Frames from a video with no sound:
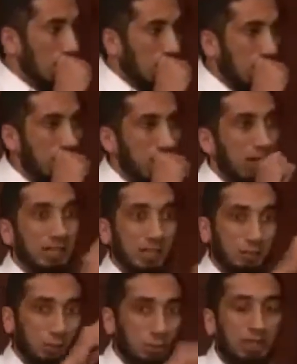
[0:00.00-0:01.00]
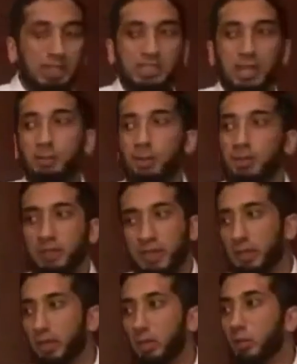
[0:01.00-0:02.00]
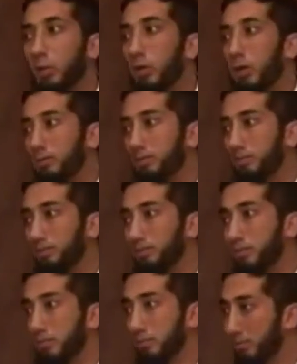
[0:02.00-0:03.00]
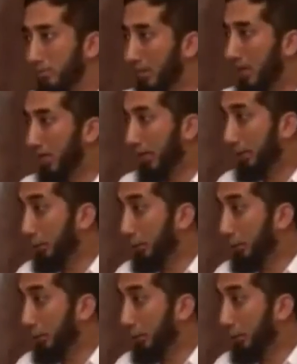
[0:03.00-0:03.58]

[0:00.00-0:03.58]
I'll give you one example of that and I'll go on. I'll